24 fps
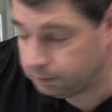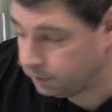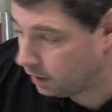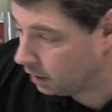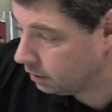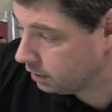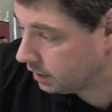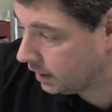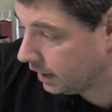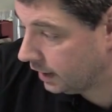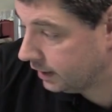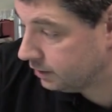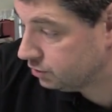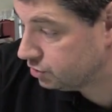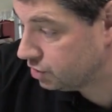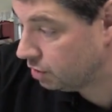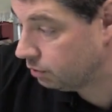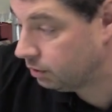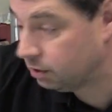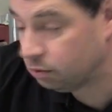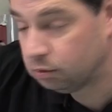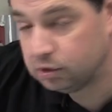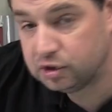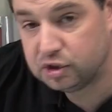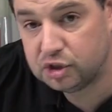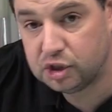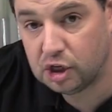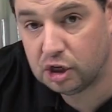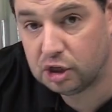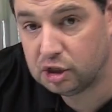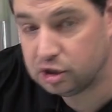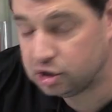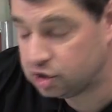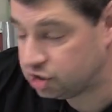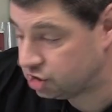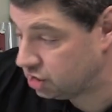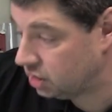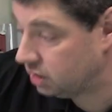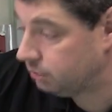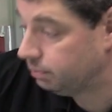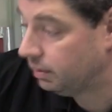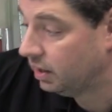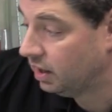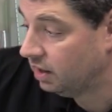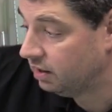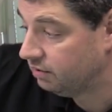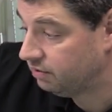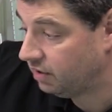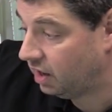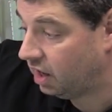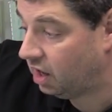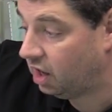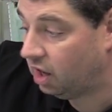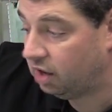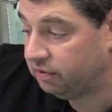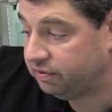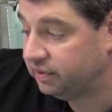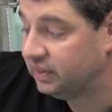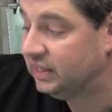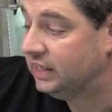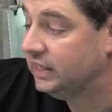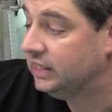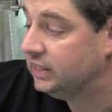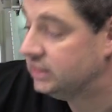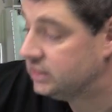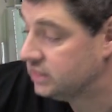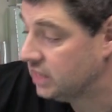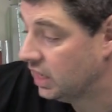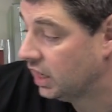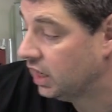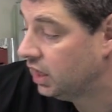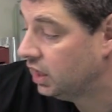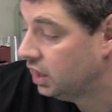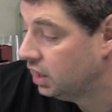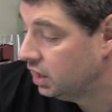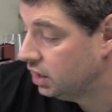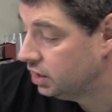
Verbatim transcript: Okay, so it was dirt cheap for half a litre.